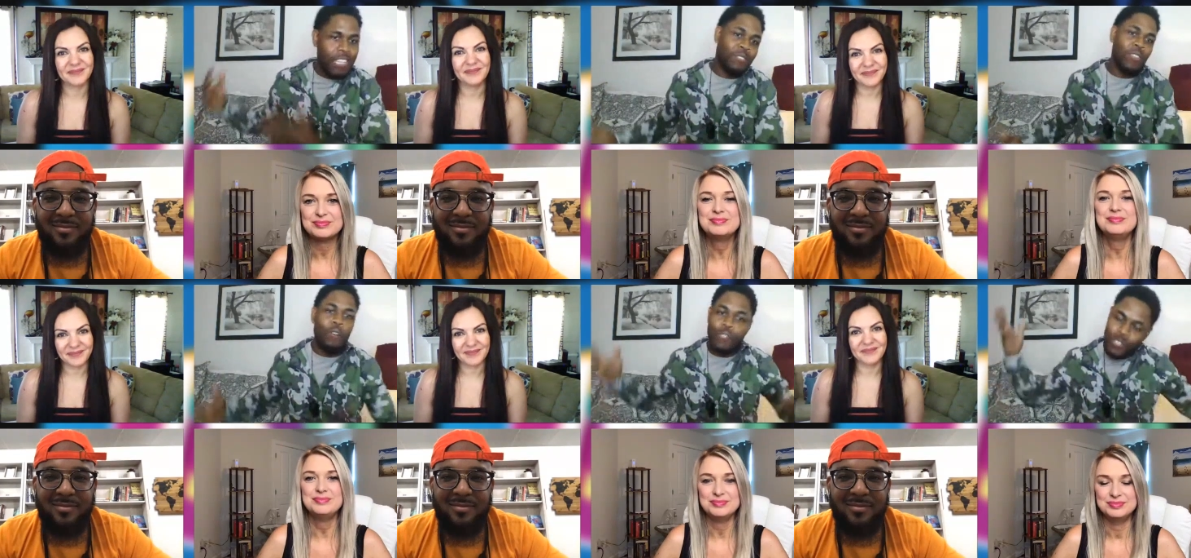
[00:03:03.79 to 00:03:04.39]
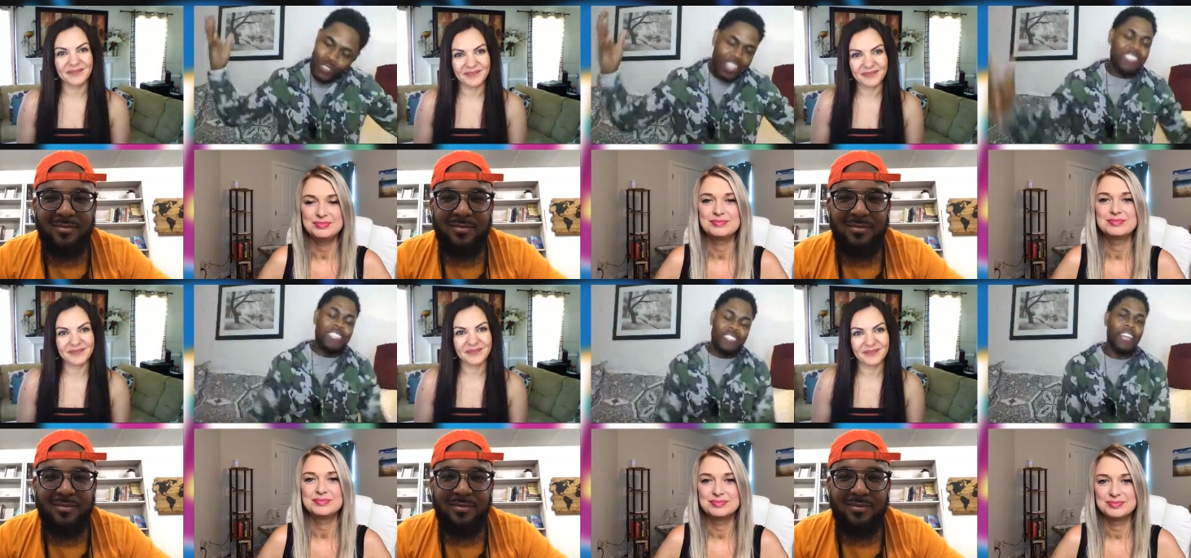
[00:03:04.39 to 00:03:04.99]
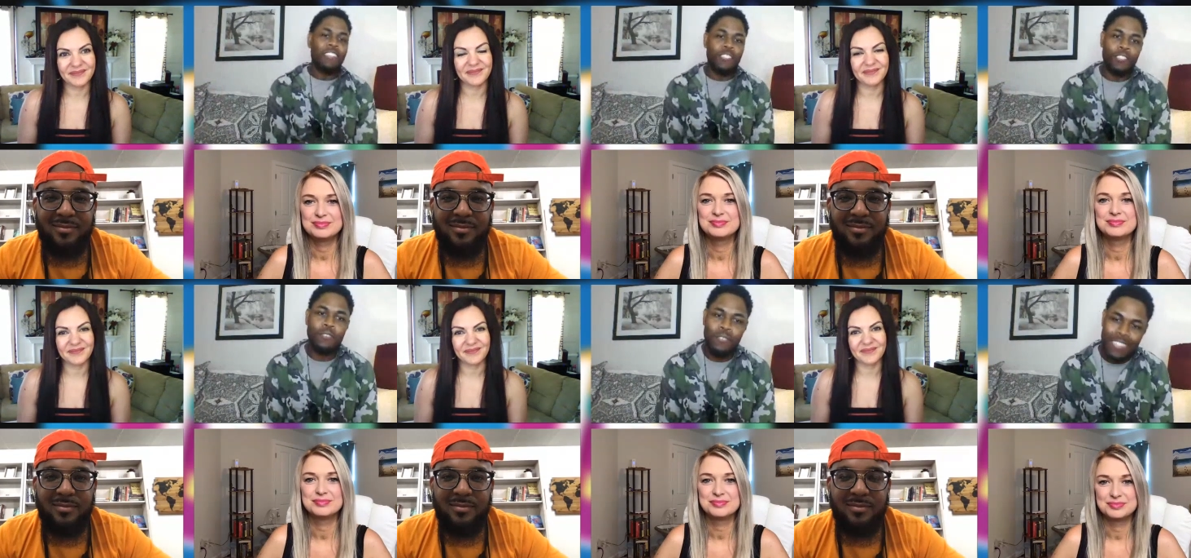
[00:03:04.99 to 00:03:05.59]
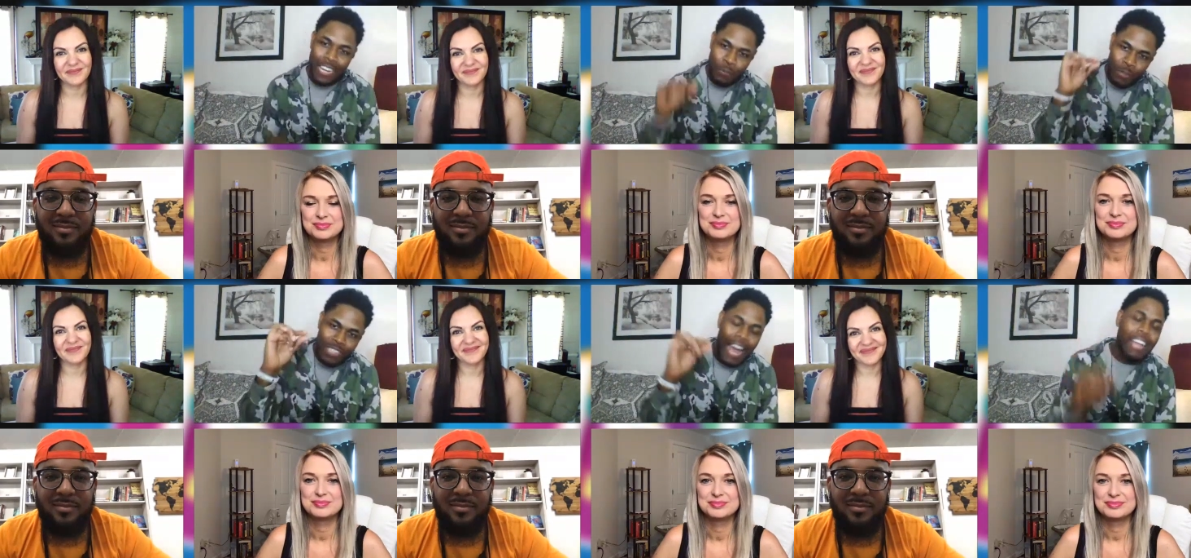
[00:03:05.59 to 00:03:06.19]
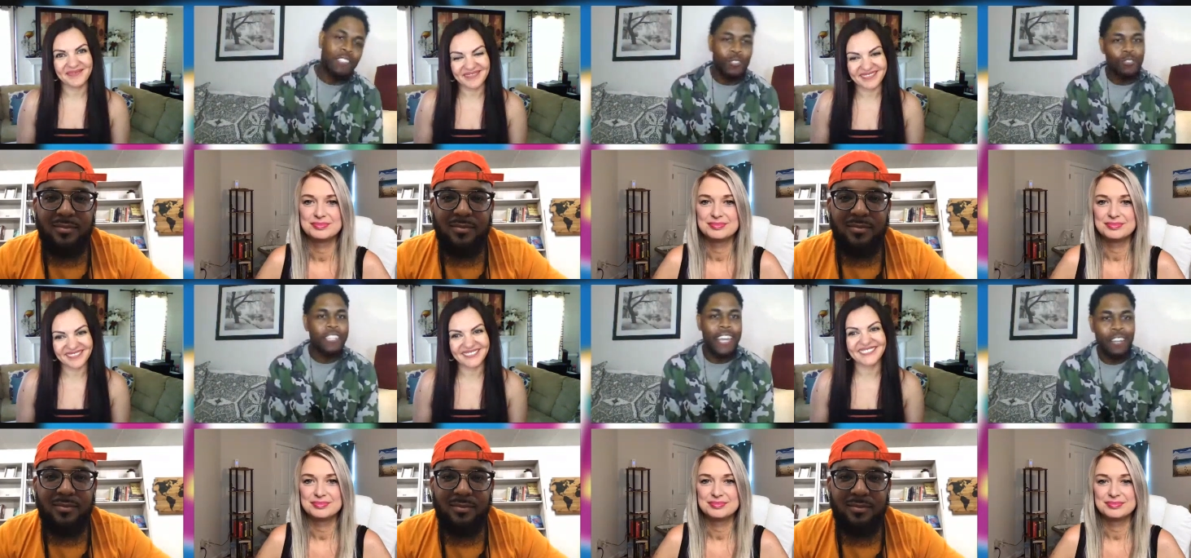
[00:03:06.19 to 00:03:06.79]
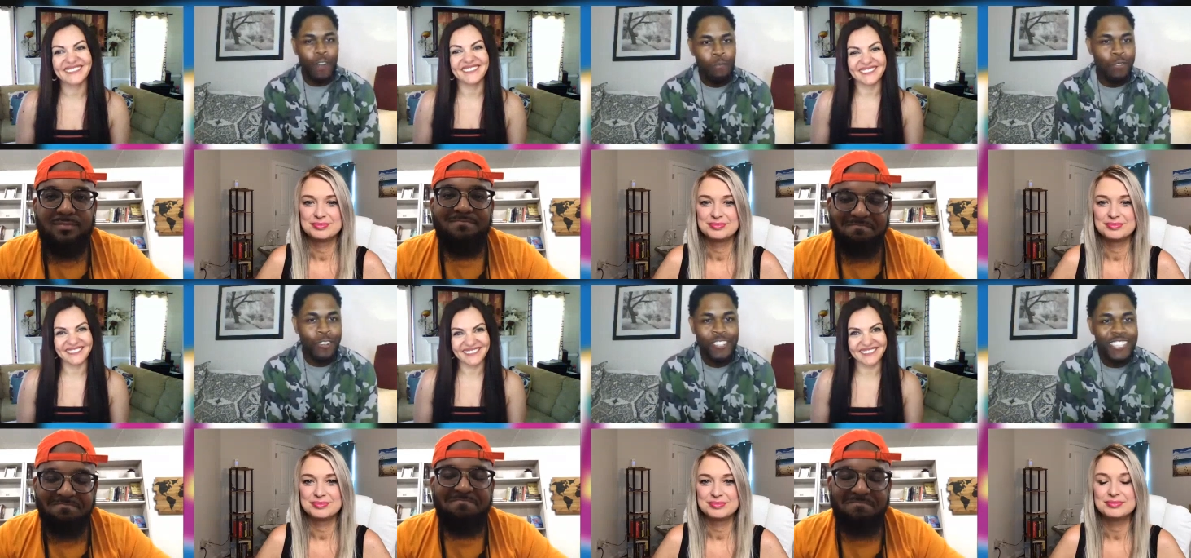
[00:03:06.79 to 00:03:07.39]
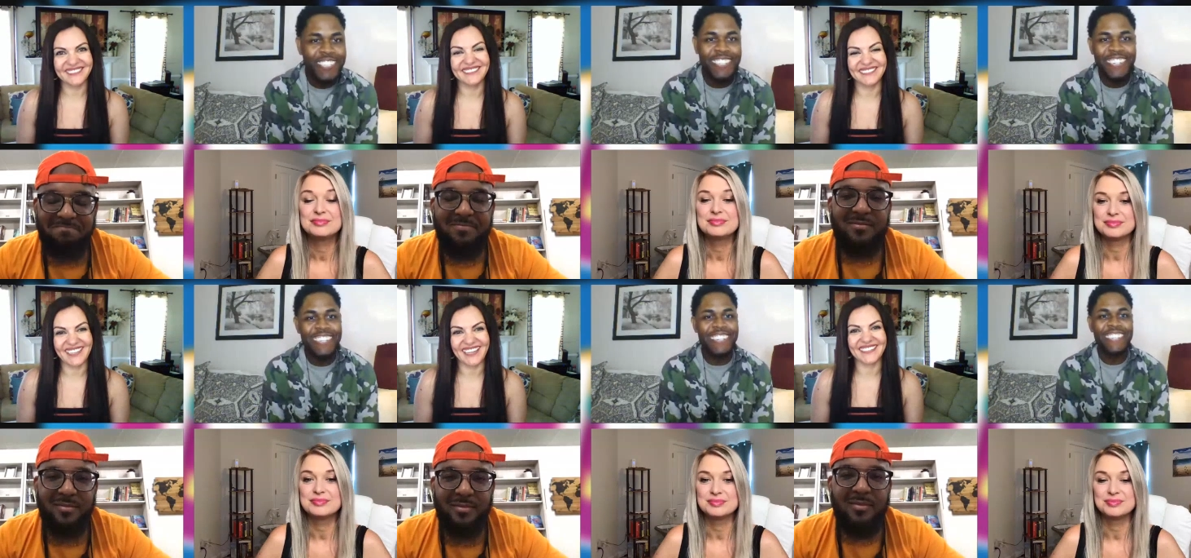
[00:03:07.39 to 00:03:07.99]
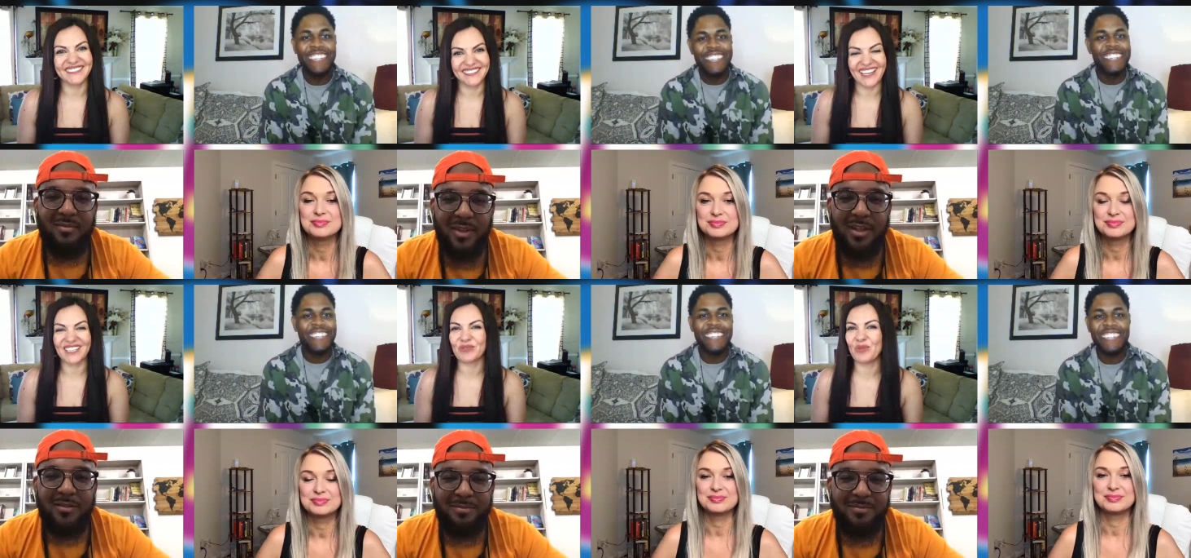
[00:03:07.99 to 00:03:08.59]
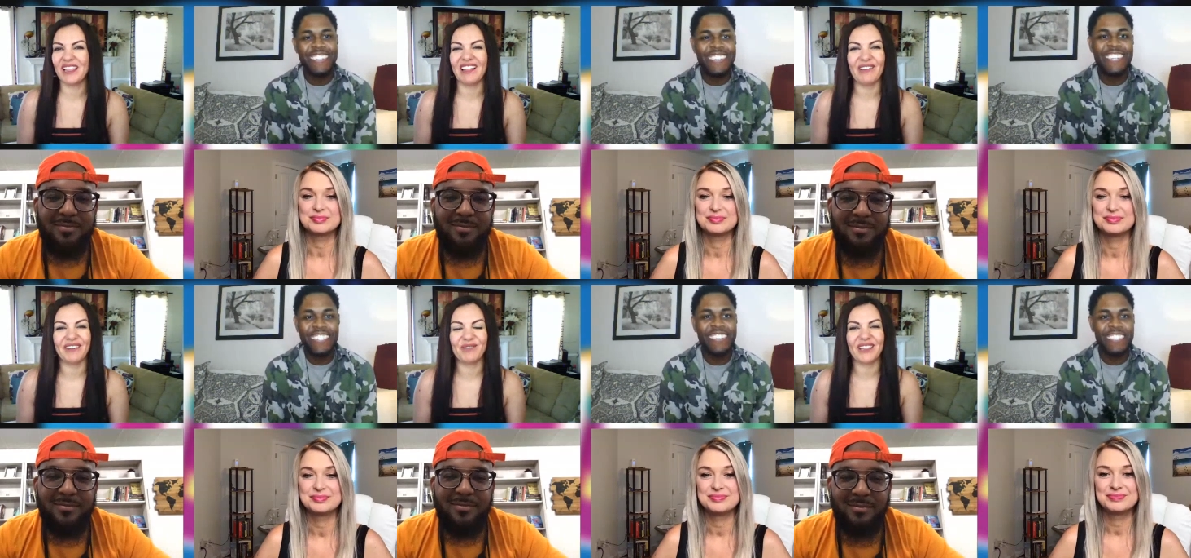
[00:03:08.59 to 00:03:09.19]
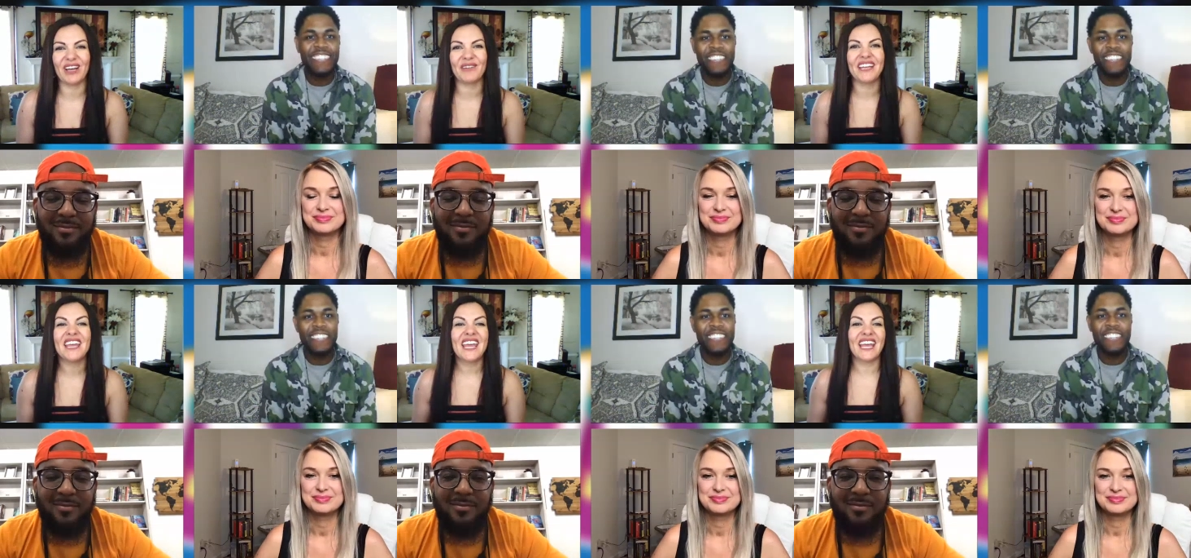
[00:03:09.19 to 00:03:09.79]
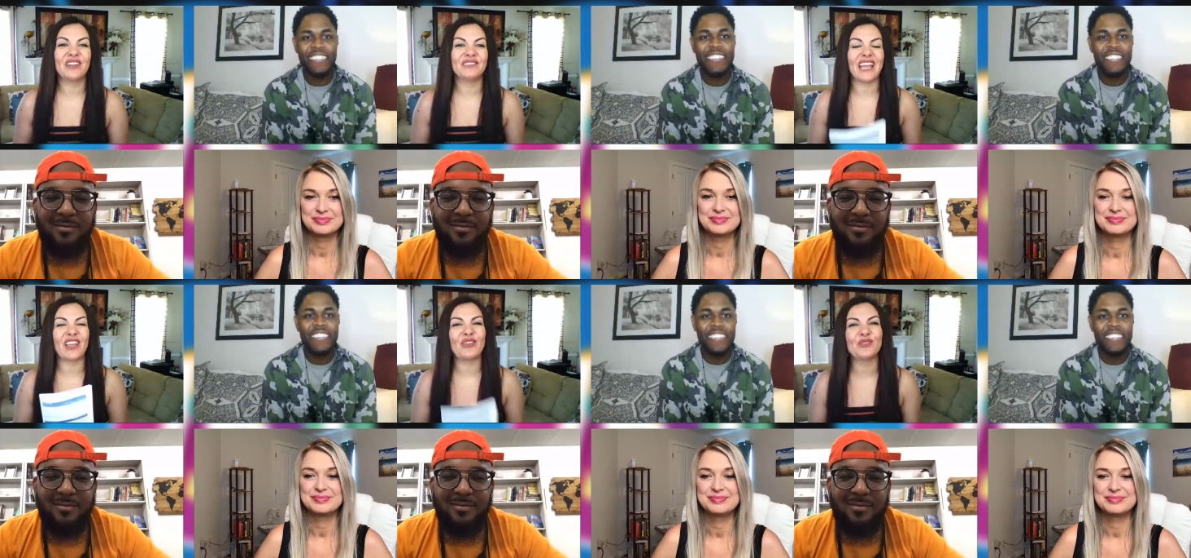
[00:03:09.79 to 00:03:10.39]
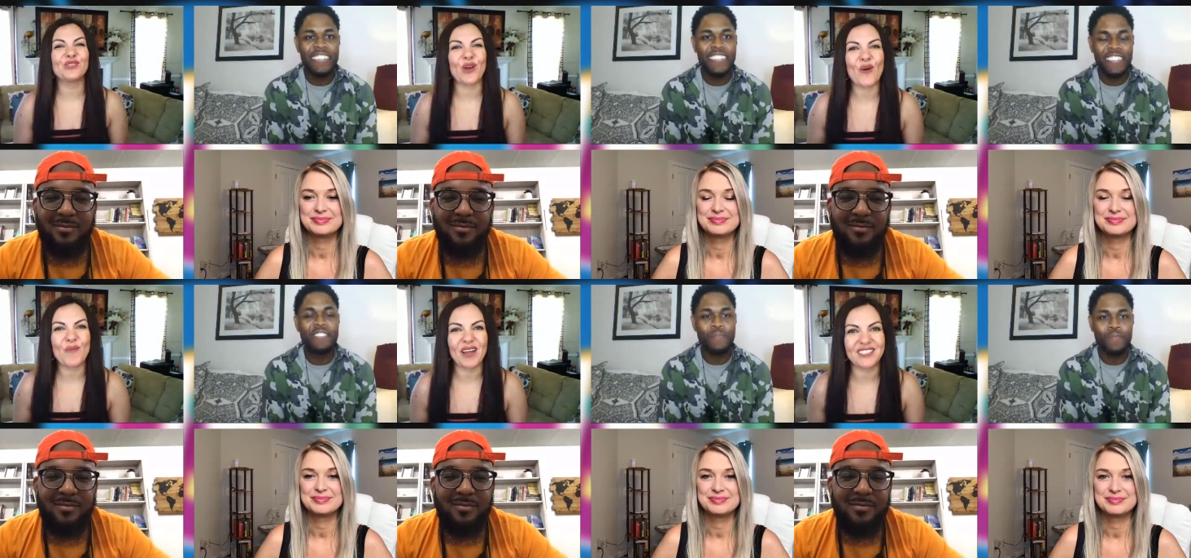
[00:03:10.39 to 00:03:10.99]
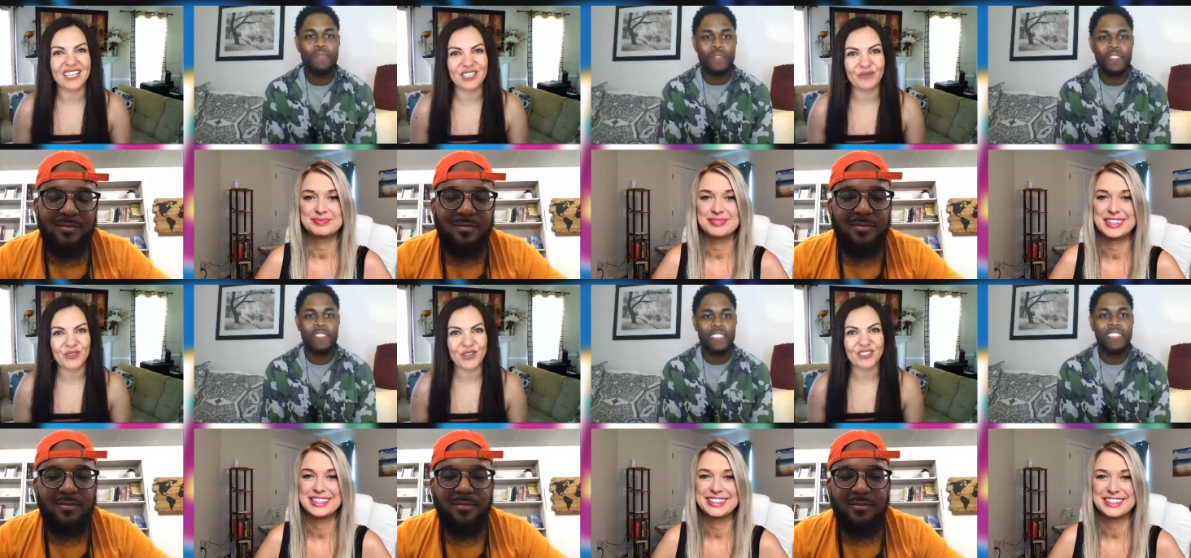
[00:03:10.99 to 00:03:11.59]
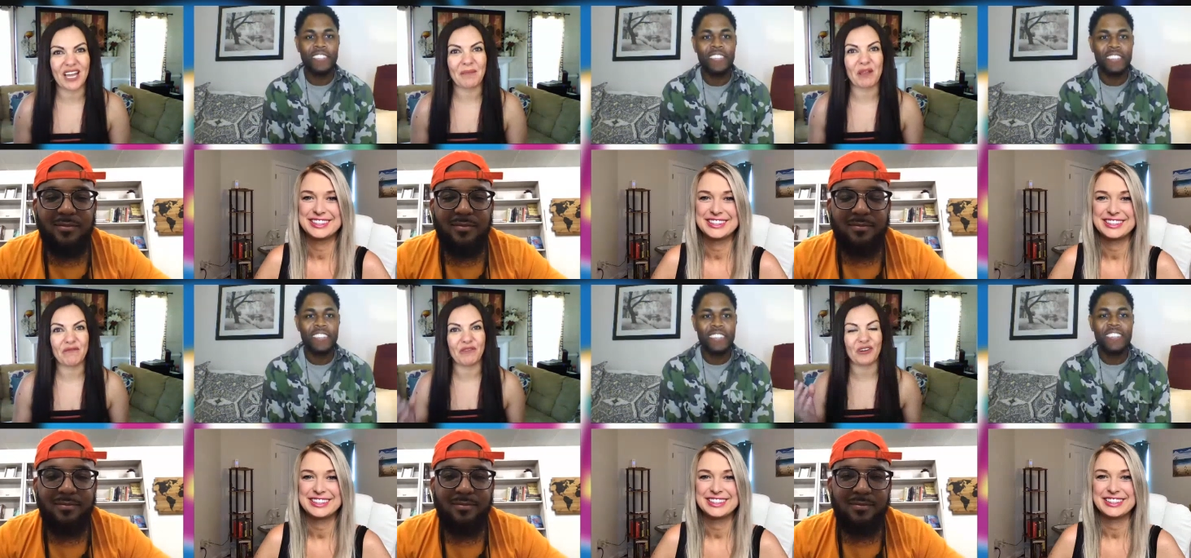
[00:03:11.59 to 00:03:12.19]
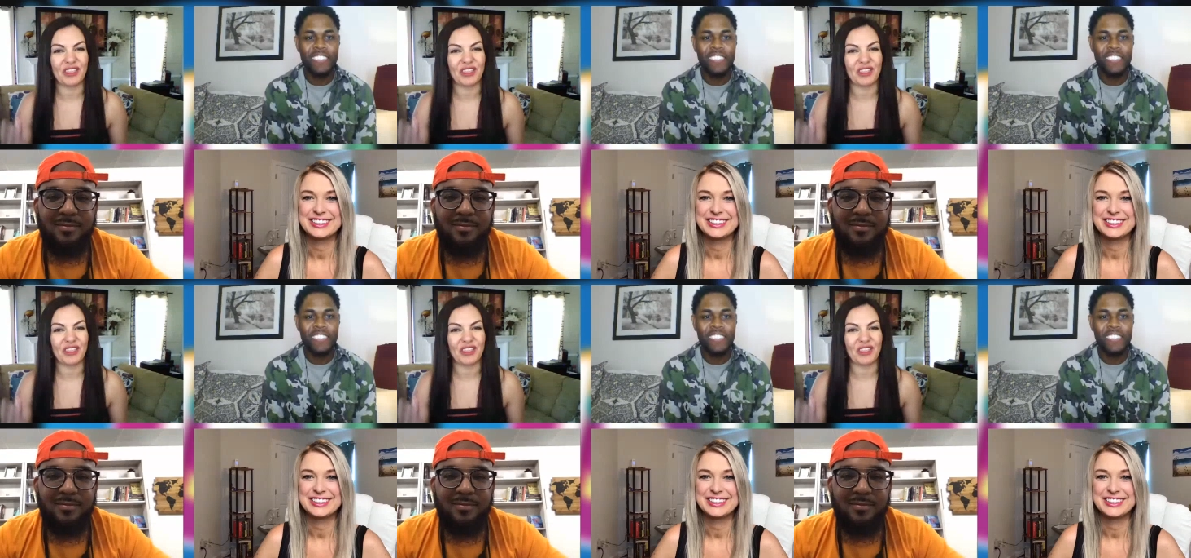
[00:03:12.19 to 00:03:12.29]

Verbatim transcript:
Speaker 1: police officers, I think that that just kind of put the icing on the cake, right, Patricia?
Speaker 2: Yes, yes, we love it. We love it. And thank you so much, LEGIN, for your time and